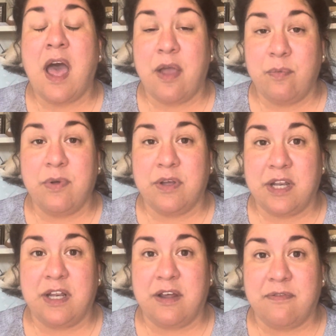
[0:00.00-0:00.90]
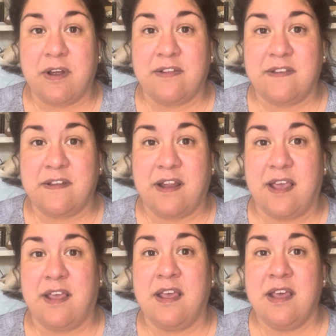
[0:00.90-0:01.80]
I will get enough rest
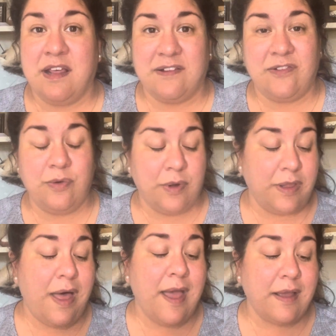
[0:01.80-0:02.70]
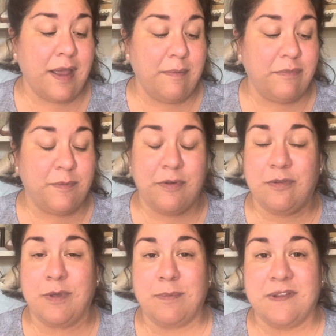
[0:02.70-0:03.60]
tonight. It's 2 o'clock. I'm supposed
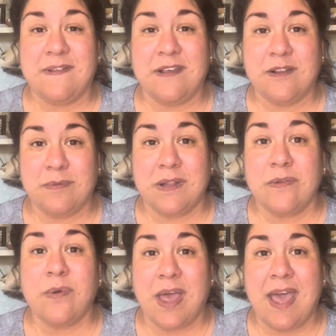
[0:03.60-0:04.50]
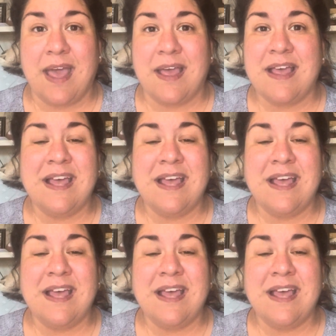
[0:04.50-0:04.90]
to be up at 6, but that's okay.